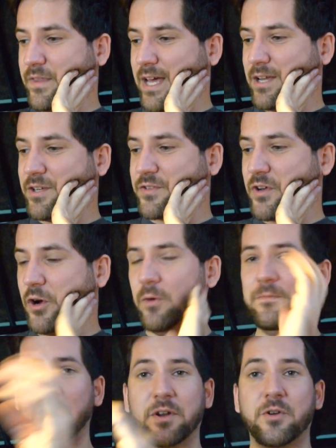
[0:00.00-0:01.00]
is
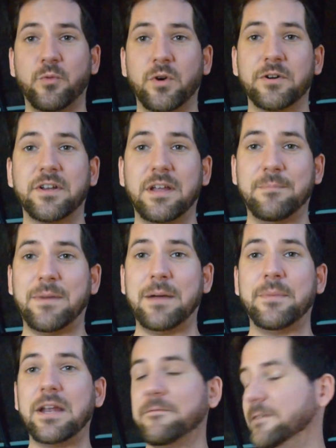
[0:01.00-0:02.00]
hopefully going to work in my
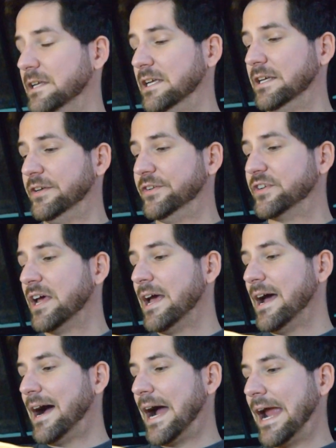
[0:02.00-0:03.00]
benefit is,
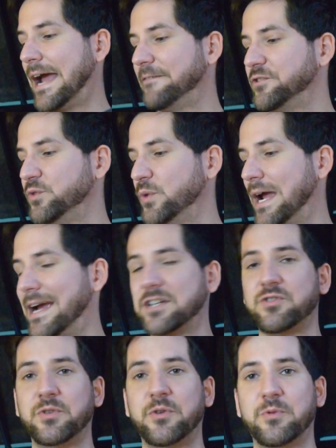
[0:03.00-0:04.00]
I have to
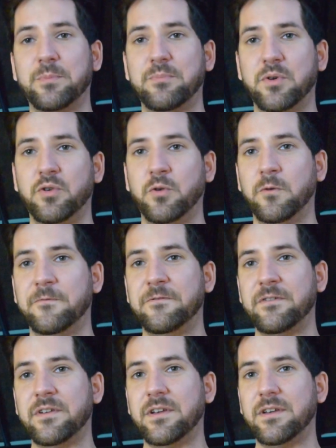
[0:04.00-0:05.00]
actually
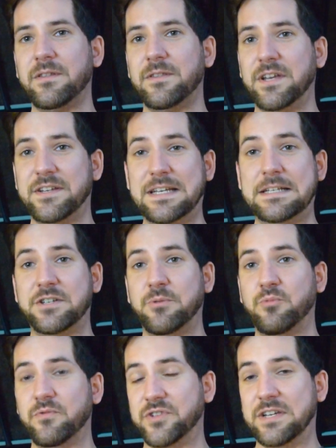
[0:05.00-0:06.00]
remove the Teensy.
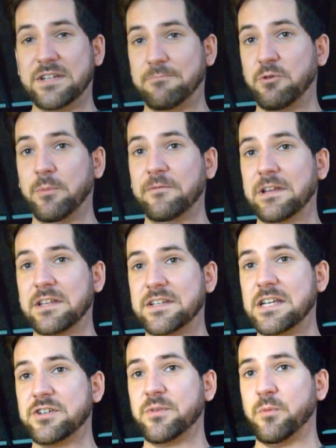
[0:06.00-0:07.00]
Since I'm removing the
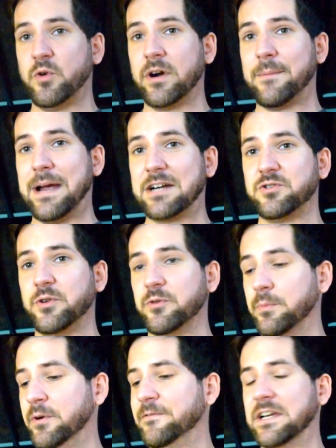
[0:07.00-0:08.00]
Teensy board, I'm actually
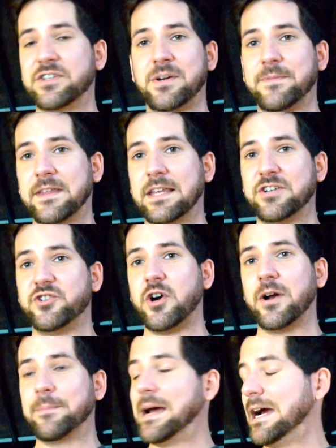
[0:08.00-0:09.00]
removing something that's
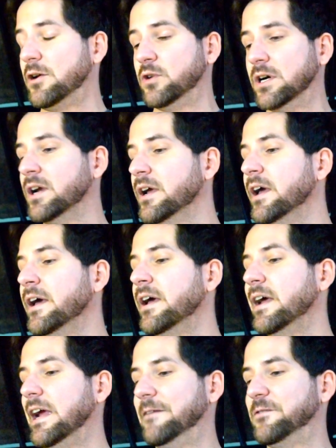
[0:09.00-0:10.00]
drawing power.
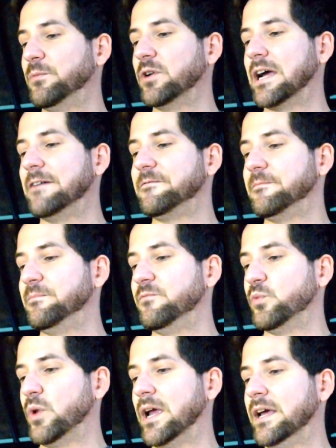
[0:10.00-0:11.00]
And from what I've
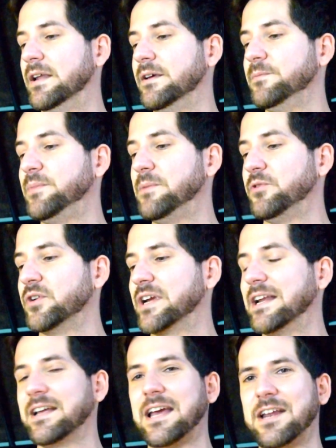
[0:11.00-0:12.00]
read, people are
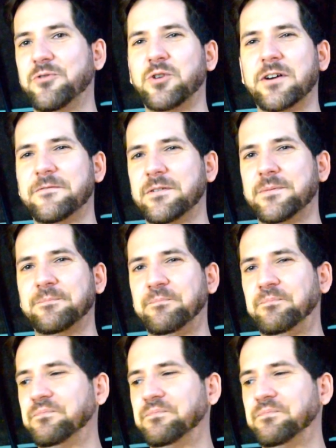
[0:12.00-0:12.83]
getting anywhere from